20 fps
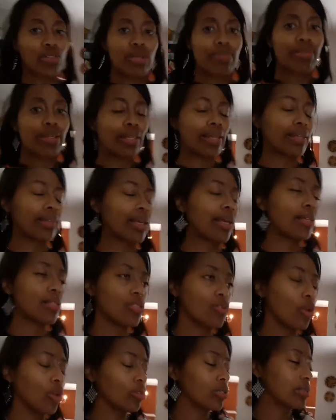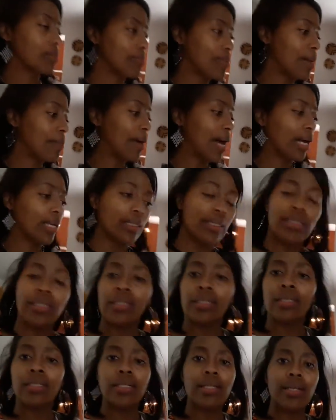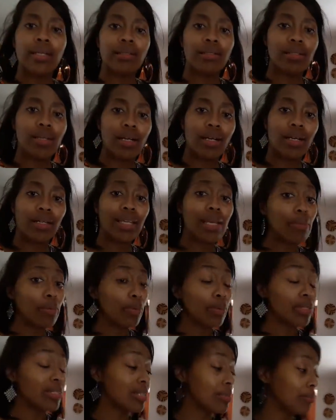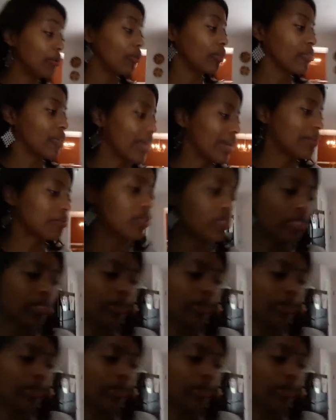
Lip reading: or something like that, salt and pepper. And keep it real simple. Then I'm